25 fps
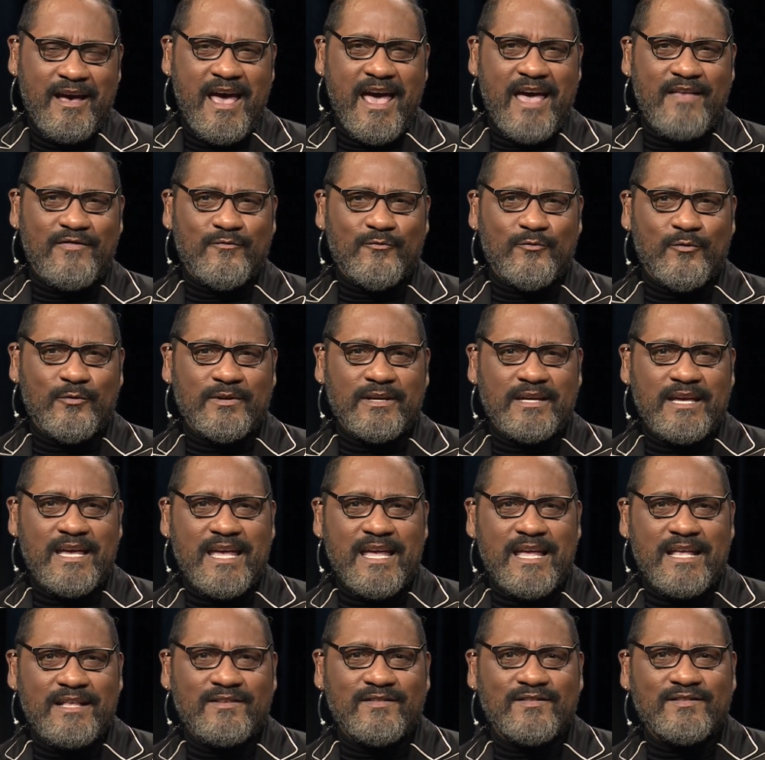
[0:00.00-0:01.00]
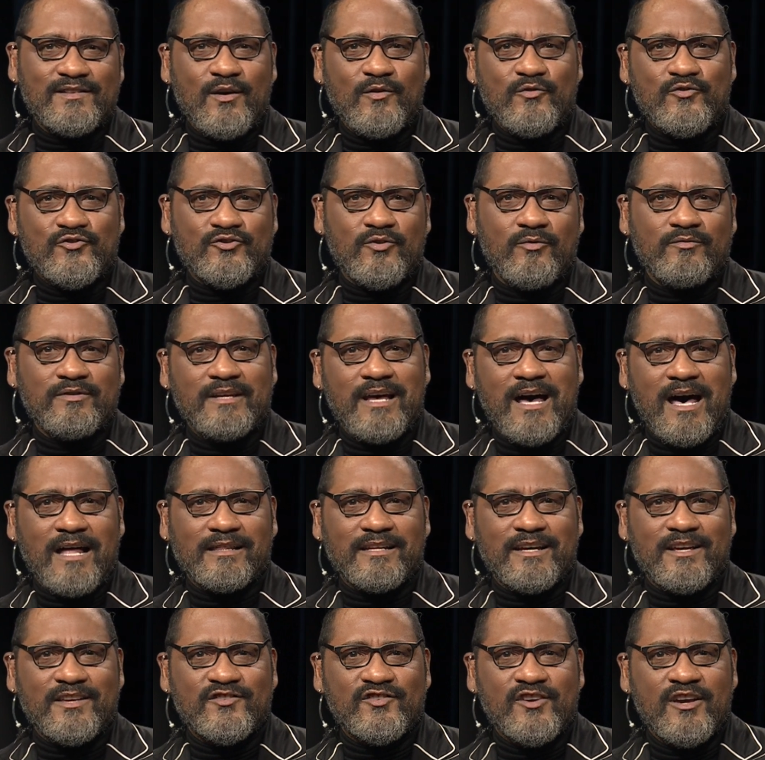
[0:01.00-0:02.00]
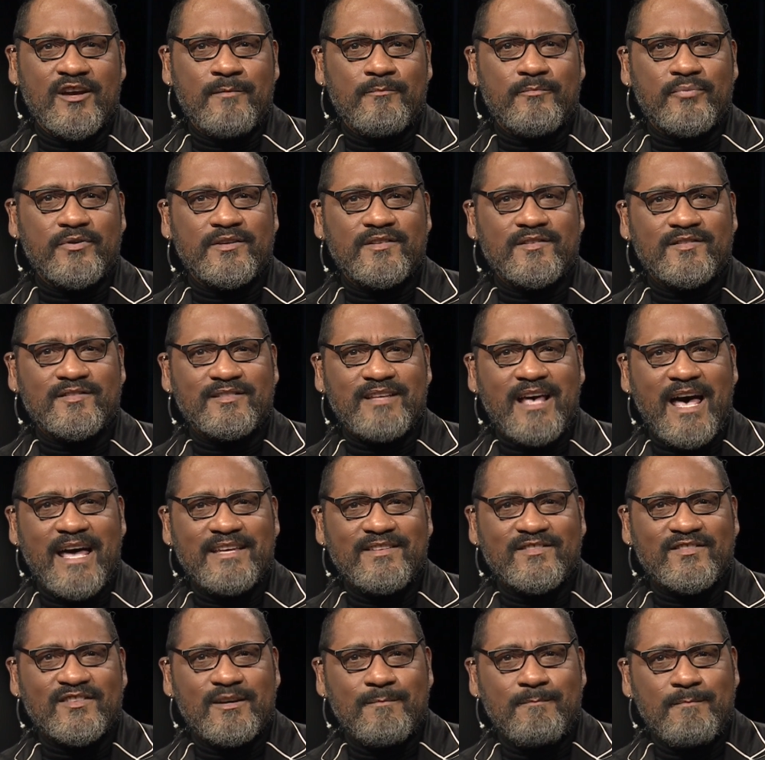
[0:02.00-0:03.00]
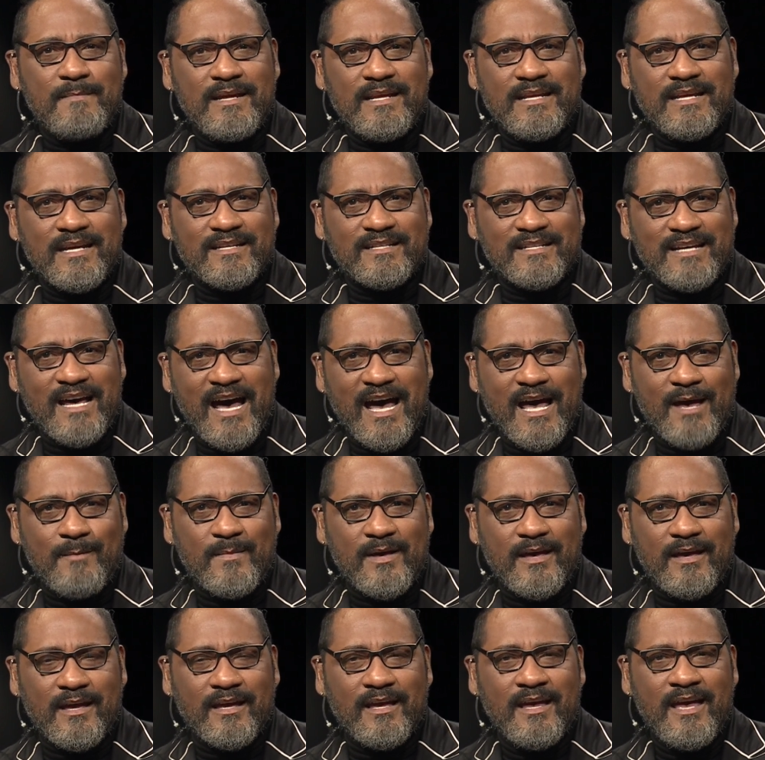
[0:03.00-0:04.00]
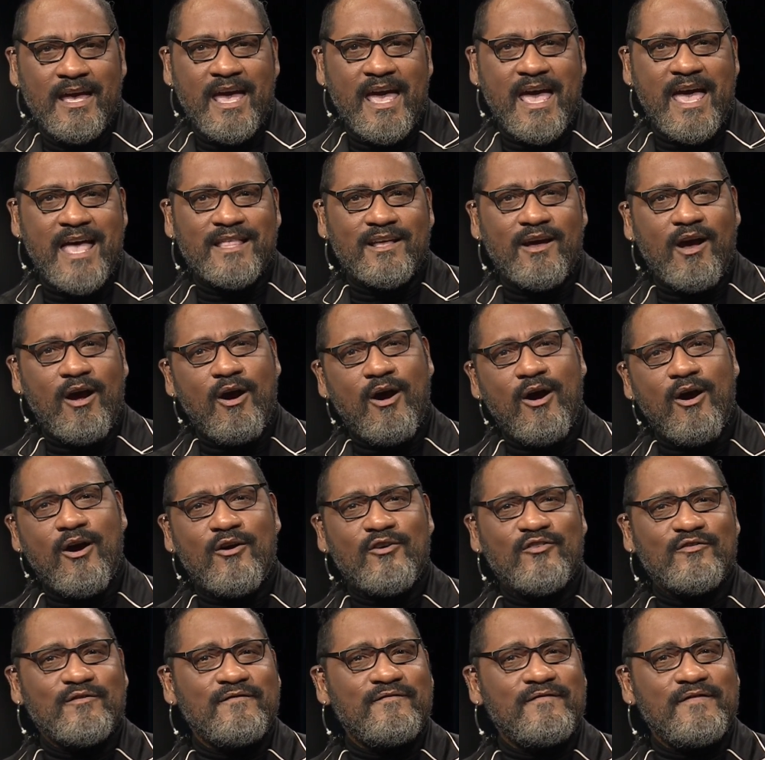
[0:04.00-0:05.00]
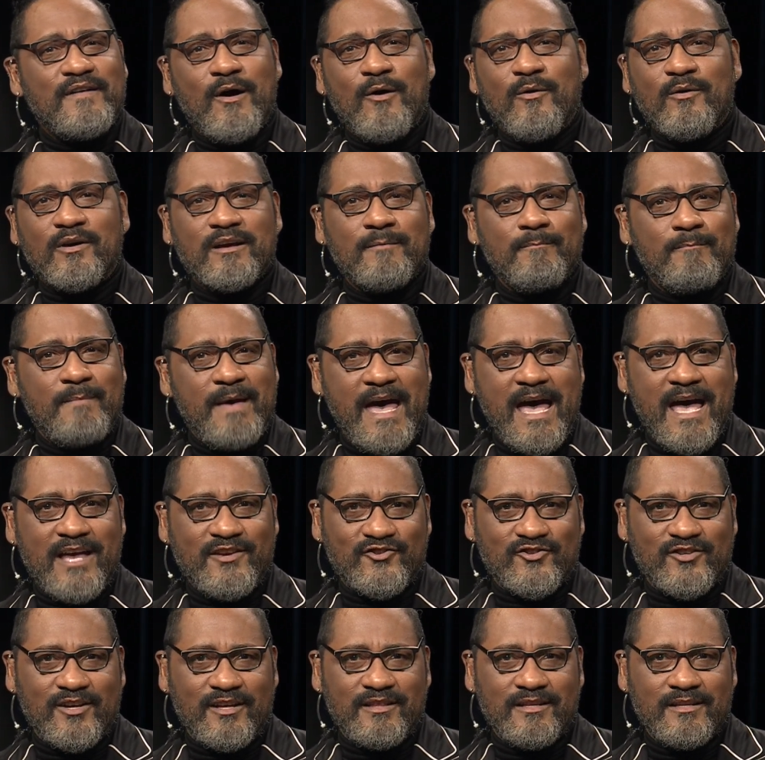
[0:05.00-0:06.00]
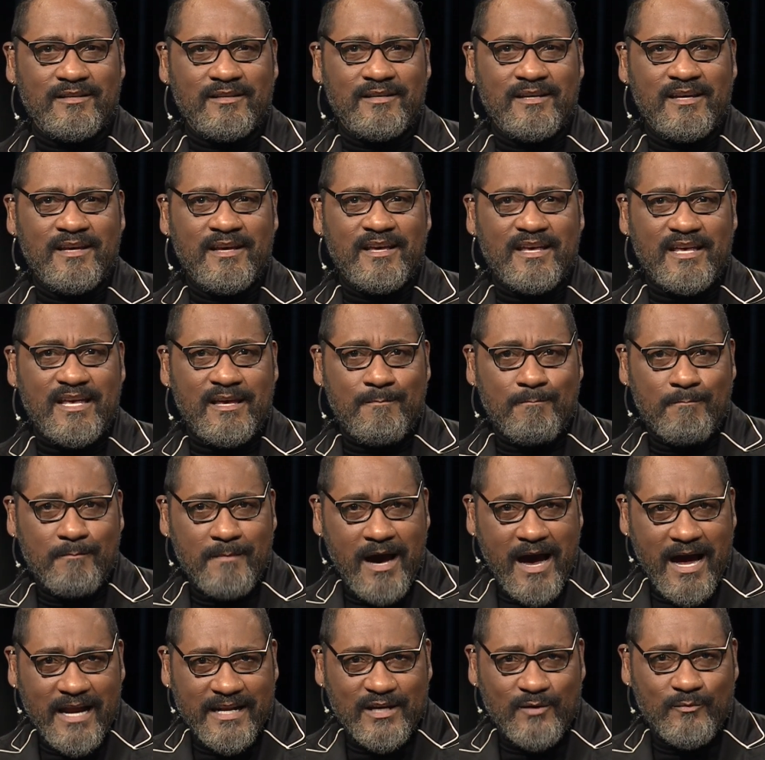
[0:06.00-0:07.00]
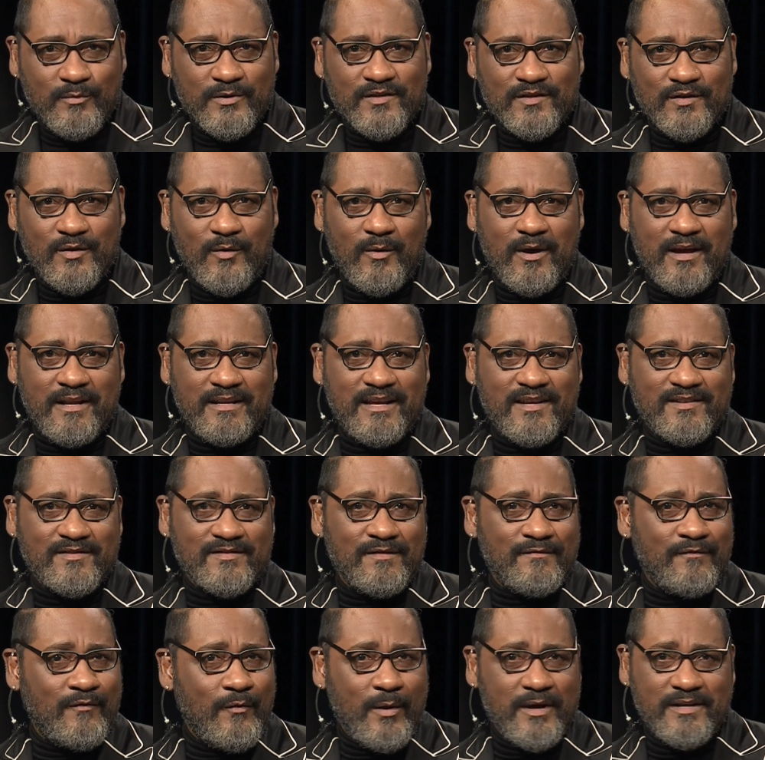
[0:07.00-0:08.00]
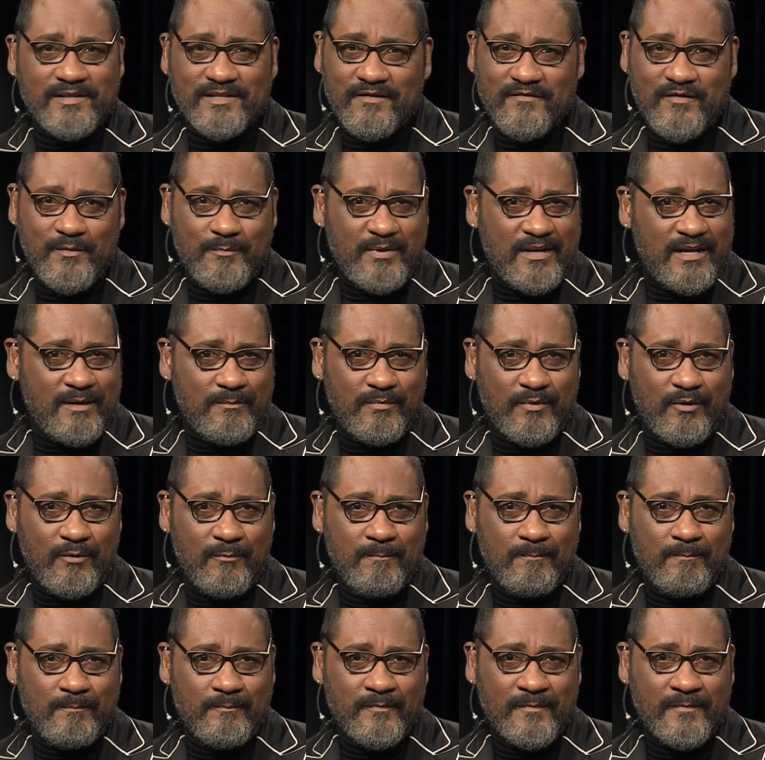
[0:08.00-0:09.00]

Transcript: And through keen social knowledge, precise comedic timing, and heartfelt compassion, Imani was coined as the voice of the people.